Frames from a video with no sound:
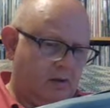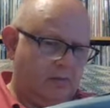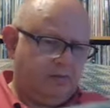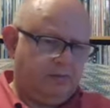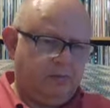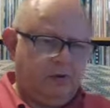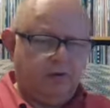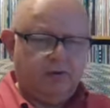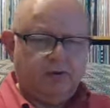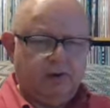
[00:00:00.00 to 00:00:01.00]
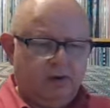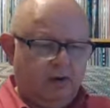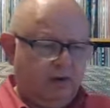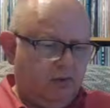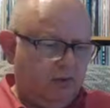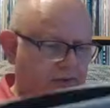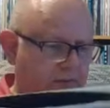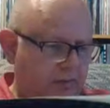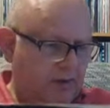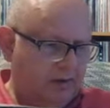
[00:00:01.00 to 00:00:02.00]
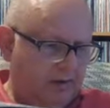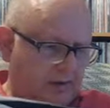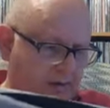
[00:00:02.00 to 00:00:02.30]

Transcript: The Spirit were an awesome band.